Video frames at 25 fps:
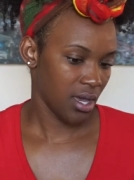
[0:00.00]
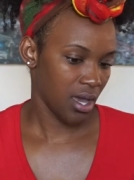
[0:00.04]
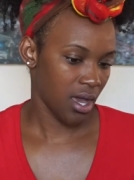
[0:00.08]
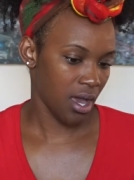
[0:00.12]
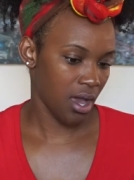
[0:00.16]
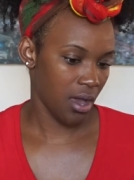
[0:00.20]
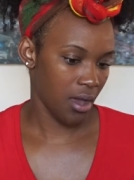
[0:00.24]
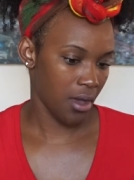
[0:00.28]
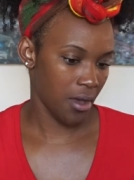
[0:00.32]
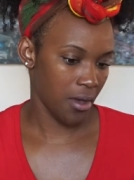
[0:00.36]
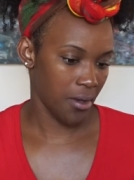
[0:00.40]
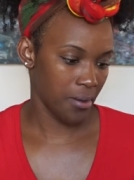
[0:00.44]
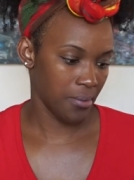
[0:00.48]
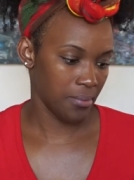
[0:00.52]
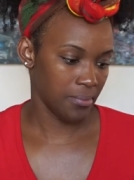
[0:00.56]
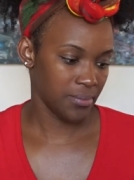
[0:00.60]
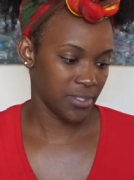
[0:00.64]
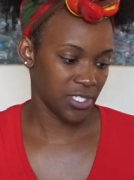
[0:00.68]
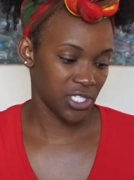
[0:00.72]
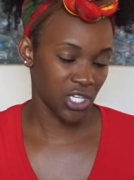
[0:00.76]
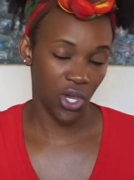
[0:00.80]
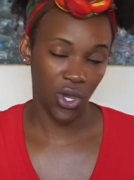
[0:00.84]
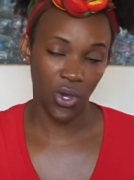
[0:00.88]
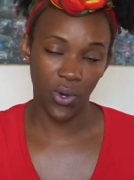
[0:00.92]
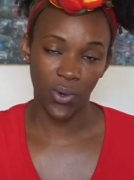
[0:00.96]
Um,
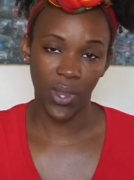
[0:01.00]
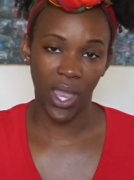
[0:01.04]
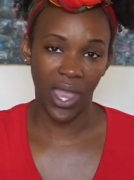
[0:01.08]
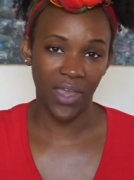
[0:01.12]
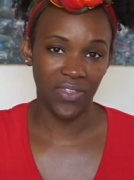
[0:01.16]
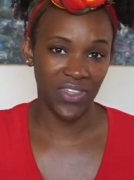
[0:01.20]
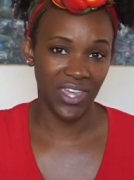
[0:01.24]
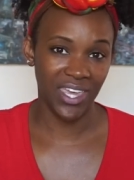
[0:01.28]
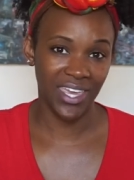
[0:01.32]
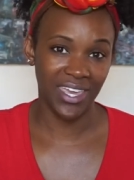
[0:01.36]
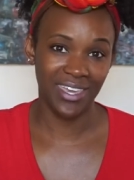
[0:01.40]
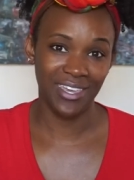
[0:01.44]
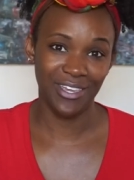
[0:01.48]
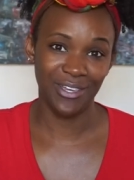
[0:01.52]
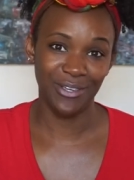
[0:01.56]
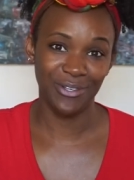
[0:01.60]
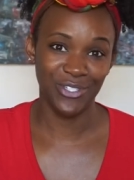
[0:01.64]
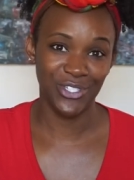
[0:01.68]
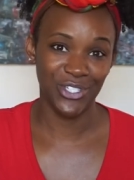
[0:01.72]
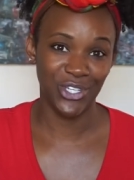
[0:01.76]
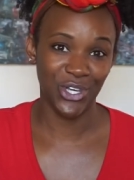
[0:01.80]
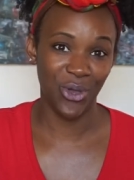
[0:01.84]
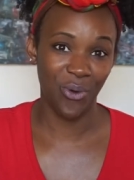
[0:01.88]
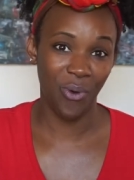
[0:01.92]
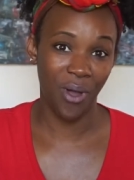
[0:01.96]
so I think you
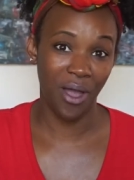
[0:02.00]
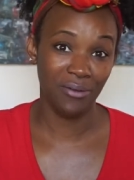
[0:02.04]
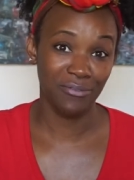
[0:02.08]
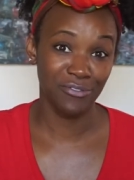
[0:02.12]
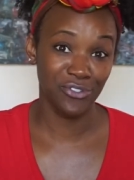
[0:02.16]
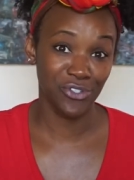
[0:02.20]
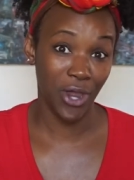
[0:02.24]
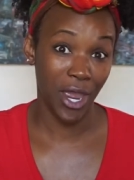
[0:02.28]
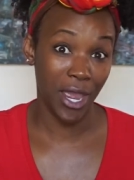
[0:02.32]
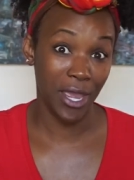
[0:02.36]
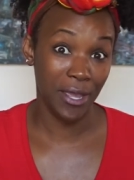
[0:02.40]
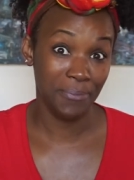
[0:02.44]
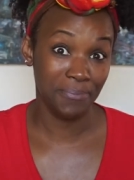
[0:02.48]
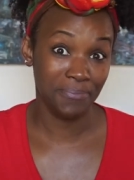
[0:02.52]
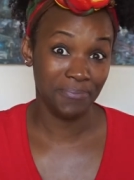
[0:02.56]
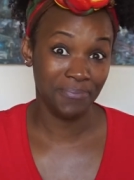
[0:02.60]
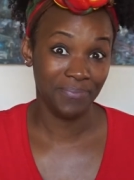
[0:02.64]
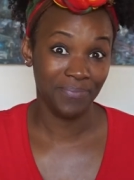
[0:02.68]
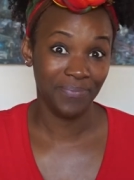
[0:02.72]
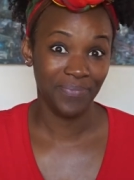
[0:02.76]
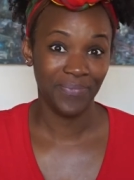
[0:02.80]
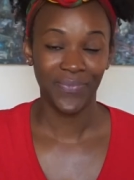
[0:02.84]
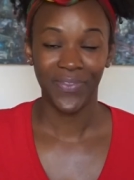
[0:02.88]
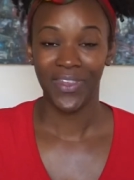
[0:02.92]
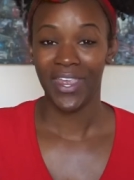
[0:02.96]
should go out and try them.
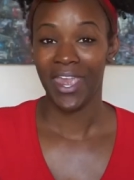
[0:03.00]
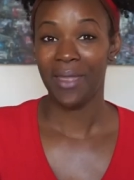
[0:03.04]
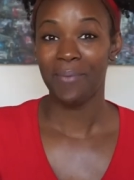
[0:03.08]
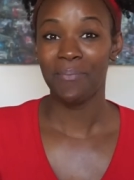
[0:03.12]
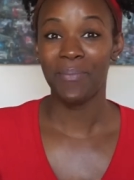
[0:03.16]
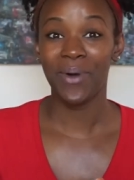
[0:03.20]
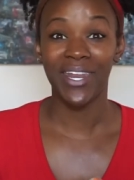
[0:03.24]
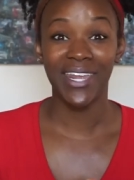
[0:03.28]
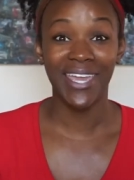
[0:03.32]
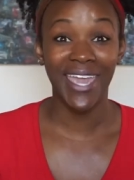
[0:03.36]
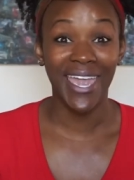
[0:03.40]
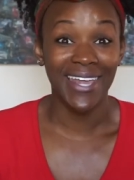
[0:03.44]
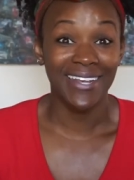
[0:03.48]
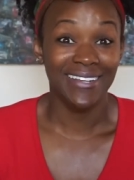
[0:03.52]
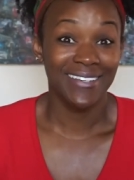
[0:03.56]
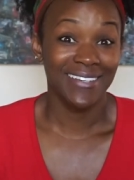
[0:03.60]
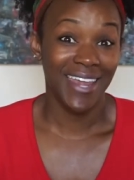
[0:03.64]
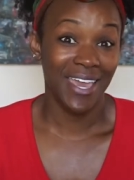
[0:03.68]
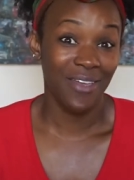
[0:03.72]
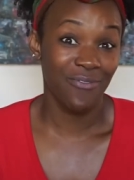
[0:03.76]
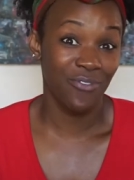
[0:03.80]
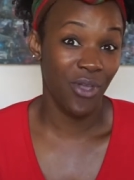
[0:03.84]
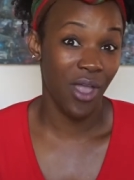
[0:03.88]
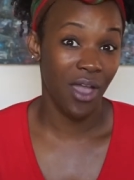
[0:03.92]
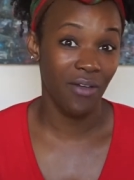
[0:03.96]
But again,
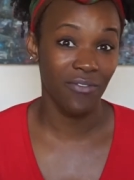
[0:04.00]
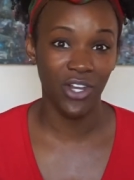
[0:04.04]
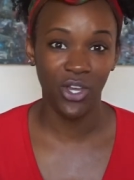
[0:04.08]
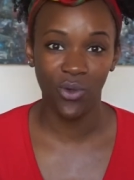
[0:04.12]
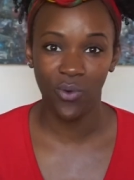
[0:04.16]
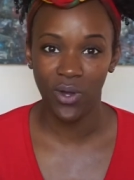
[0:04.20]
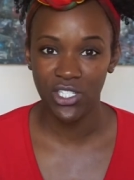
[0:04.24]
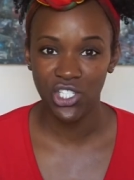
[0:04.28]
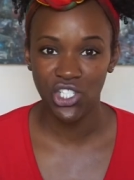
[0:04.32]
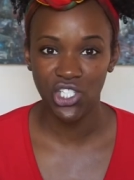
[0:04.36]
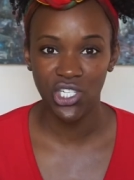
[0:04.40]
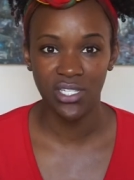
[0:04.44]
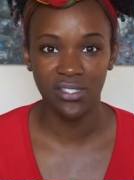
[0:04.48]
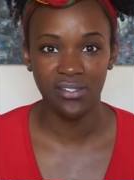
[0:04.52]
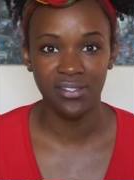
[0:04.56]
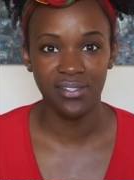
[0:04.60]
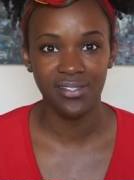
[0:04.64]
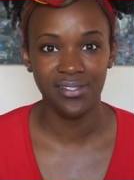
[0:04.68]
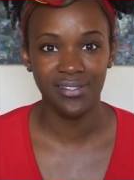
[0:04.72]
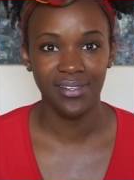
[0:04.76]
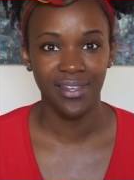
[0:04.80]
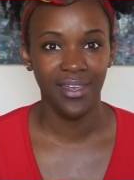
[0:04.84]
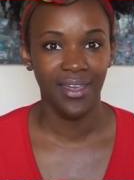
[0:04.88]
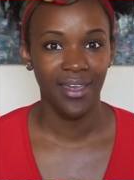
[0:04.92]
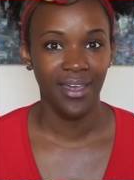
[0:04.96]
if you have any
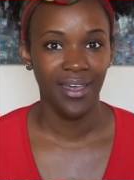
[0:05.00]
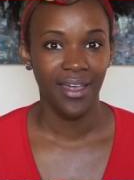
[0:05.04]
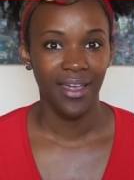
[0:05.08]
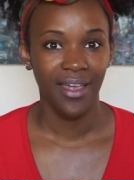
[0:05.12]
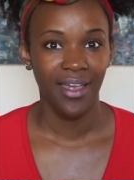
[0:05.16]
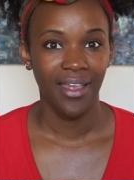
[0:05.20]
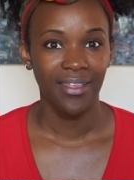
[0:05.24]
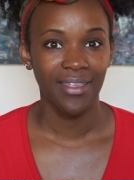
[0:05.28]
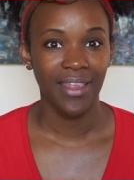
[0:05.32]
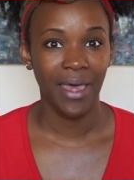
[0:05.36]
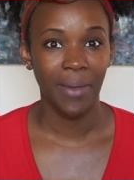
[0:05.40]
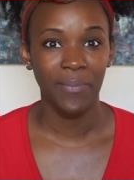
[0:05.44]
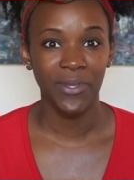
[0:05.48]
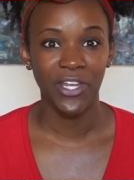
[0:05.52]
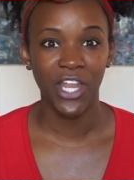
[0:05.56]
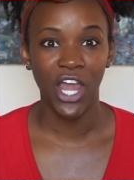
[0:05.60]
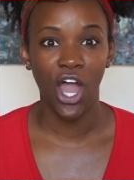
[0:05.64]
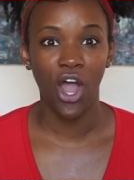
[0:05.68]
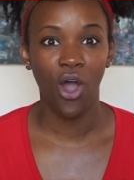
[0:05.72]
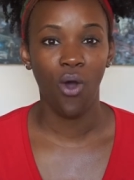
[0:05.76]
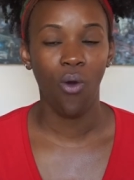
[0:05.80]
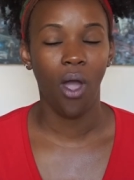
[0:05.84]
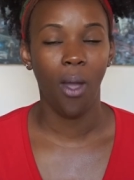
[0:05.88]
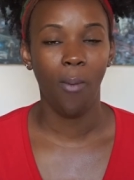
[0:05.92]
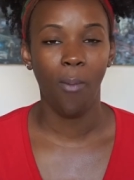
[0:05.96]
questions, let me
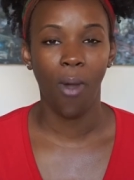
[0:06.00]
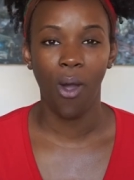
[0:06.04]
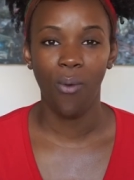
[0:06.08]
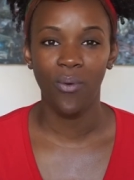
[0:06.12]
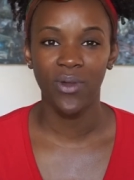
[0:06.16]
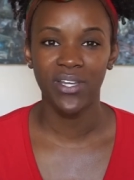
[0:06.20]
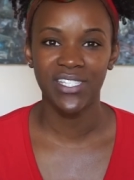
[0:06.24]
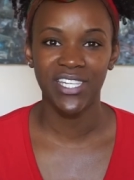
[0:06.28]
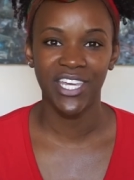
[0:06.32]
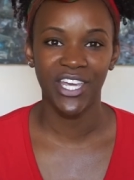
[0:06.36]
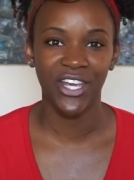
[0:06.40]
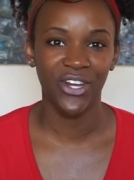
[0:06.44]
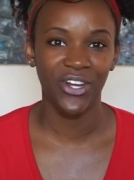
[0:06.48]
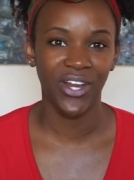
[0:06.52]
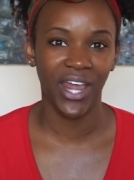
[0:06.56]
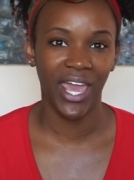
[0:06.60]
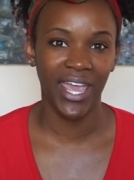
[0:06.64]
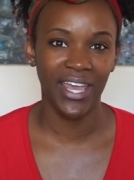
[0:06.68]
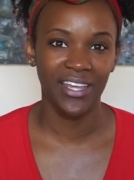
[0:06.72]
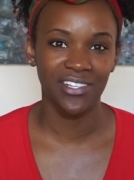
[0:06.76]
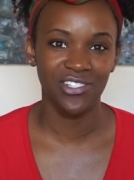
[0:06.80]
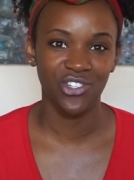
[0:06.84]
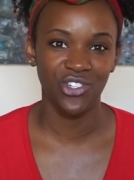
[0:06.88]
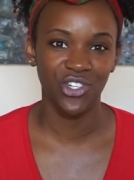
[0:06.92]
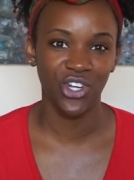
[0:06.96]
know. I'm always here to
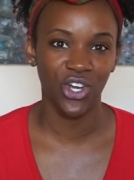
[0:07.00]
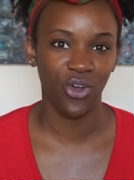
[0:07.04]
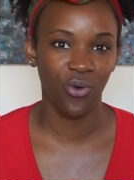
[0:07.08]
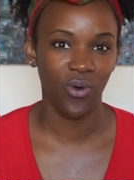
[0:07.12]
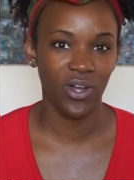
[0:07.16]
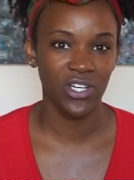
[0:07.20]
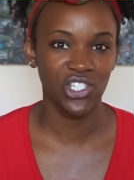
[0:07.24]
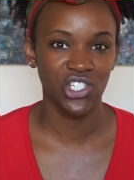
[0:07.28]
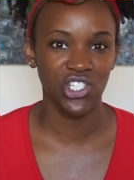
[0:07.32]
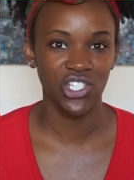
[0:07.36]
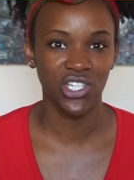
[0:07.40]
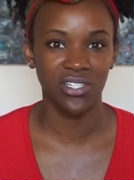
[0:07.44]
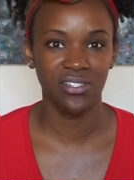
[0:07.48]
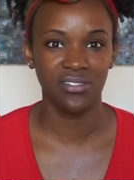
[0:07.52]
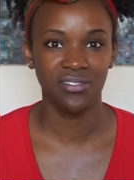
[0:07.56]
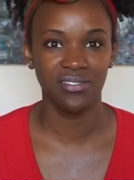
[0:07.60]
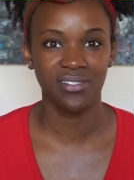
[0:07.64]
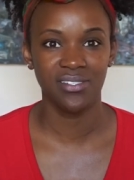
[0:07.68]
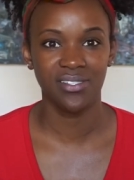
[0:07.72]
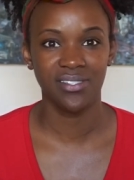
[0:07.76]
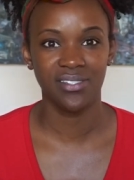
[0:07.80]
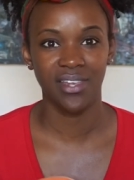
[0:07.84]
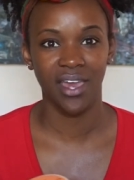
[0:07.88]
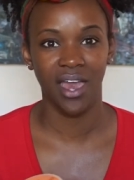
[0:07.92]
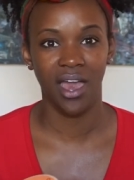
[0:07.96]
answer your
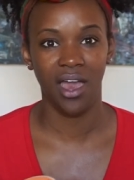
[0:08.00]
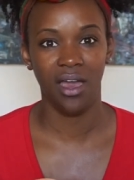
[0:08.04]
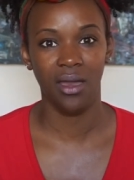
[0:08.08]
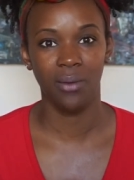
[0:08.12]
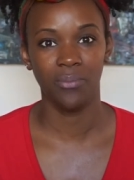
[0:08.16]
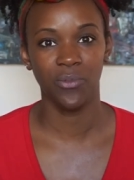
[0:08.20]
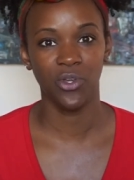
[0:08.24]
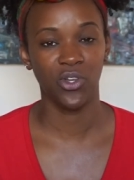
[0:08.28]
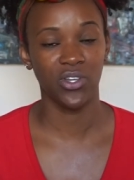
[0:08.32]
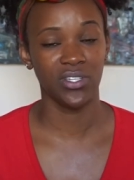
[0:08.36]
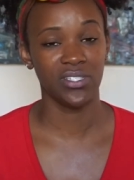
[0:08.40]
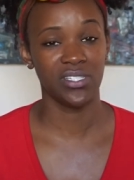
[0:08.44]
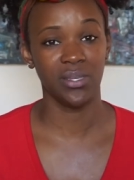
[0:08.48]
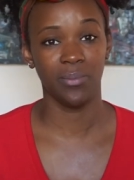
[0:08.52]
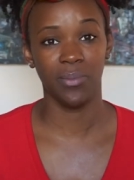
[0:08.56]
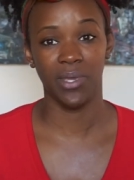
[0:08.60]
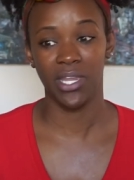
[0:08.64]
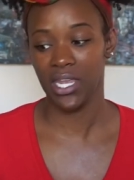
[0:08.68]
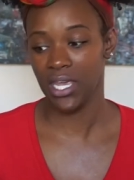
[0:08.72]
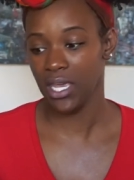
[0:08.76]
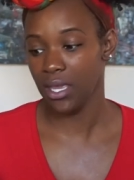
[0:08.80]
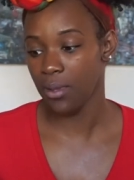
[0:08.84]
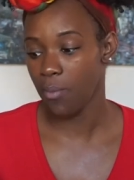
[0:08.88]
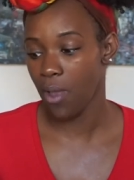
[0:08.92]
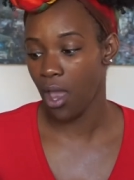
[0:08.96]
questions. Um, you can send me
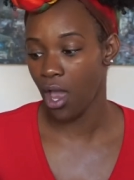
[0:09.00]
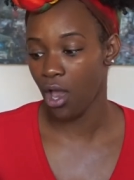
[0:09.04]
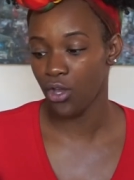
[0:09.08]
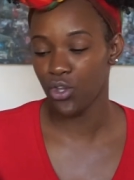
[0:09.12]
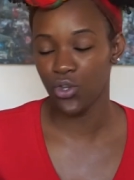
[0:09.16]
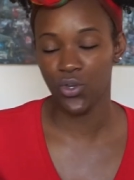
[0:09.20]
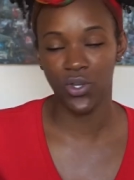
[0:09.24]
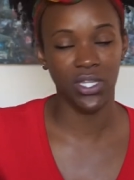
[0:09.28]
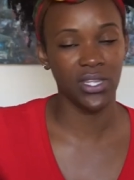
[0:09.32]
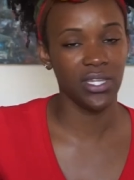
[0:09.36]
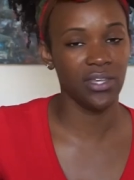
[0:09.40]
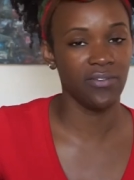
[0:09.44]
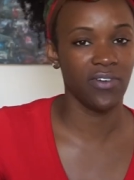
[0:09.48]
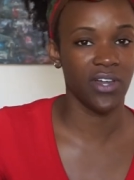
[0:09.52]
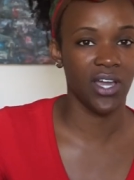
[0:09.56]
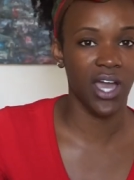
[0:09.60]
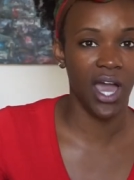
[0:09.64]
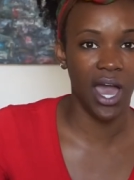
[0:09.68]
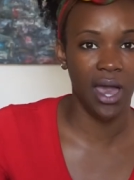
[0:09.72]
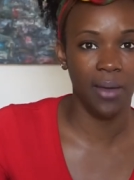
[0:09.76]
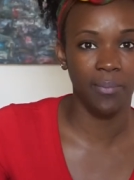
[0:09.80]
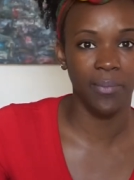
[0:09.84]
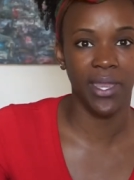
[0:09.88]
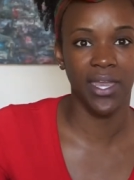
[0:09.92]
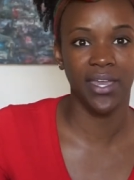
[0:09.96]
an email, you can leave a
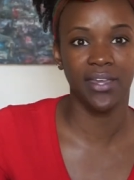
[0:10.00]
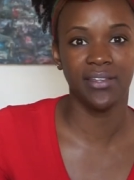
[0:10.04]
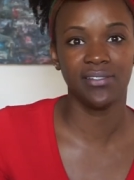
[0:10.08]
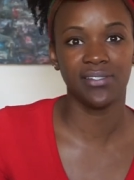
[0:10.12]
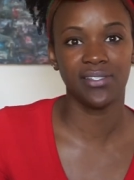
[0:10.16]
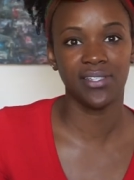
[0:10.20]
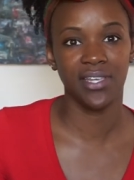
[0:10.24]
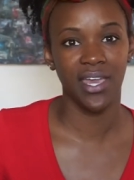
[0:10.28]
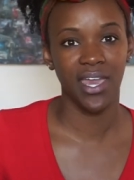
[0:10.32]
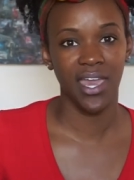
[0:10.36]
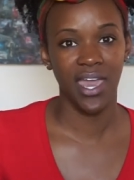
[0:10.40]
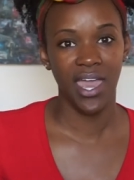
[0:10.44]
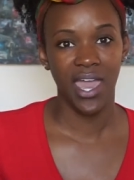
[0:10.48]
comment,